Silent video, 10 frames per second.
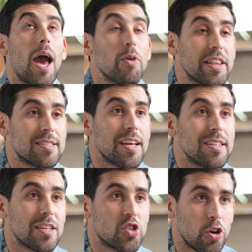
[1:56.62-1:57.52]
And what this did
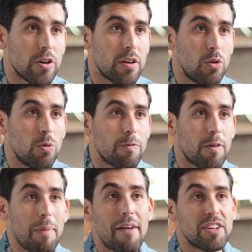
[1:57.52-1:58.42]
is it took you
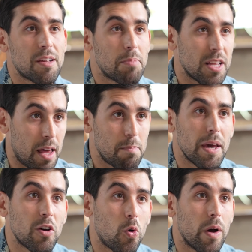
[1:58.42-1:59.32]
from having something like
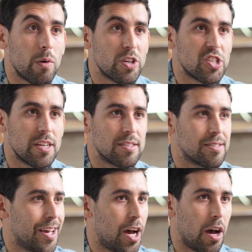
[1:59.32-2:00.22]
Bitcoin, which is
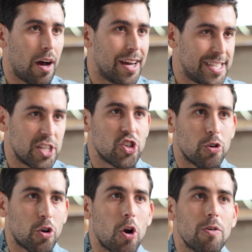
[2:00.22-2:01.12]
a digital
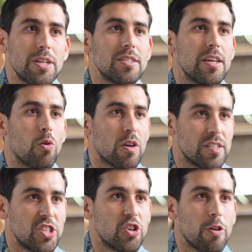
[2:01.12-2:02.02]
currency or a
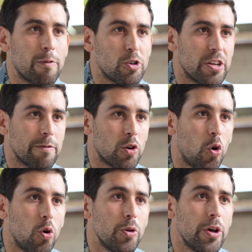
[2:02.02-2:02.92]
digital version of
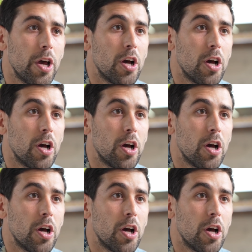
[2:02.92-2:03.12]
gold,